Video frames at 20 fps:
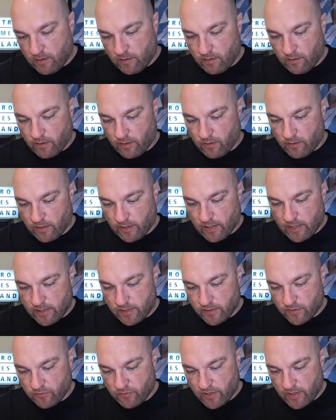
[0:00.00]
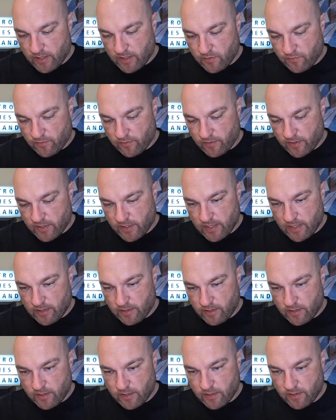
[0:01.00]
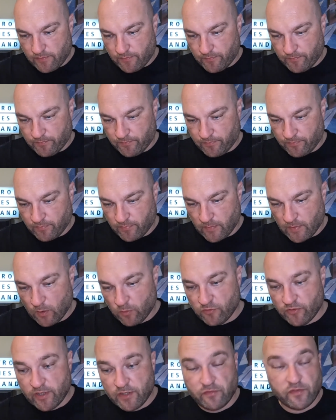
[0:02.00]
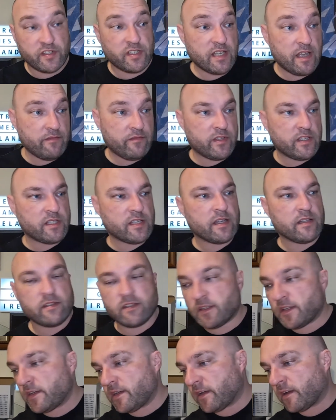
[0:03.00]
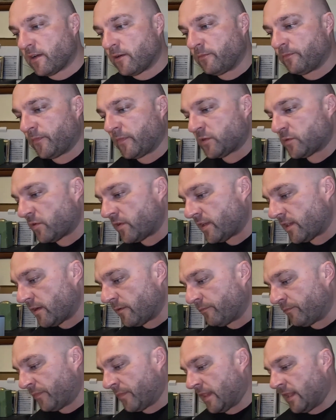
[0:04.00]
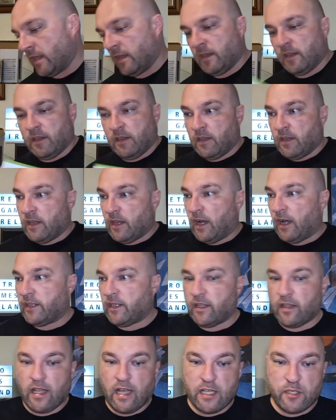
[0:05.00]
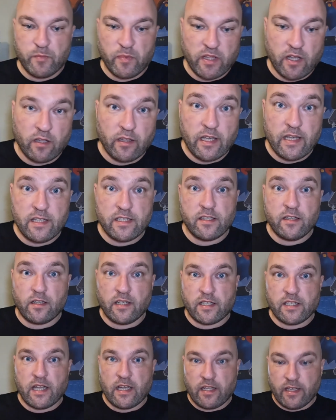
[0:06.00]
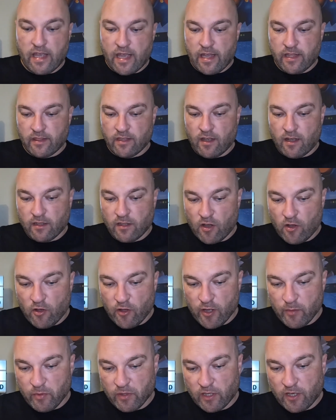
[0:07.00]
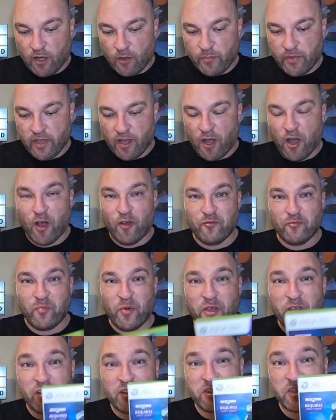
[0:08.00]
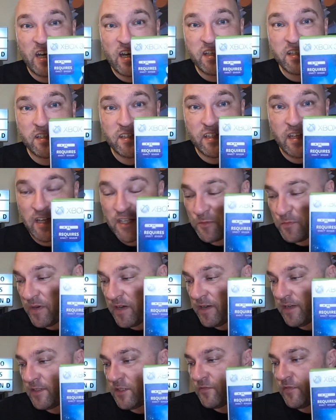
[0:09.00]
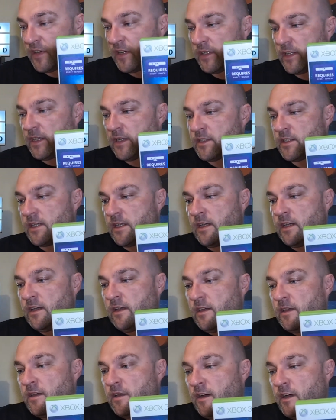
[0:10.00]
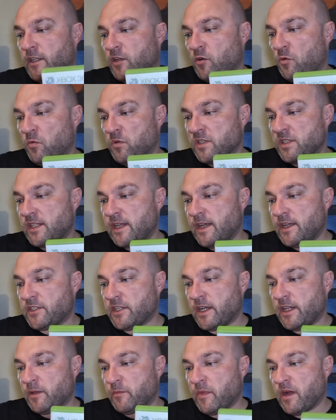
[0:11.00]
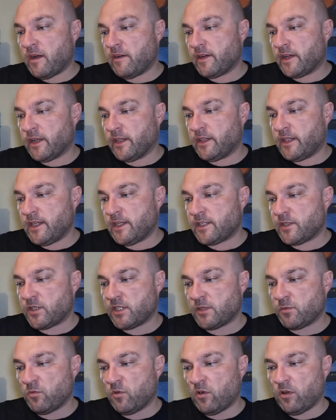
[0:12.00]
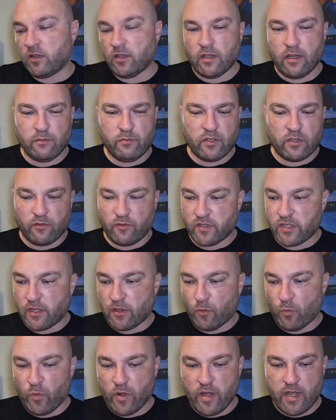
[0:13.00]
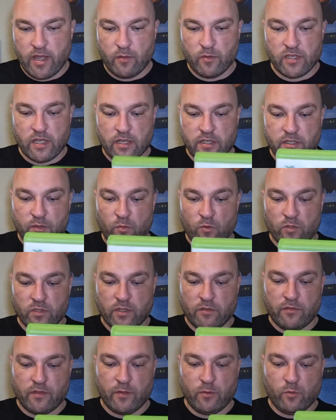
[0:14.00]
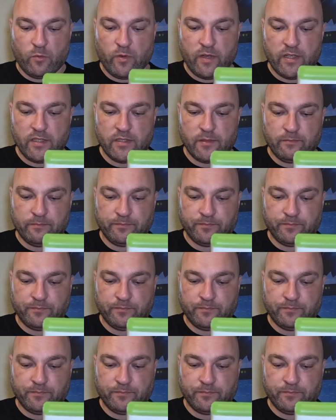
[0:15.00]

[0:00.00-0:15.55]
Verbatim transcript: I'm going to guess it trades for a cent. No, it trades for seventy cents. There you go. I know. And then last but not least, not exactly ending on a high, but a copy of Michael Jackson, The Experience for Connect. I know at one stage in America, this one, when it was on the Wii, was actually worth a few quid.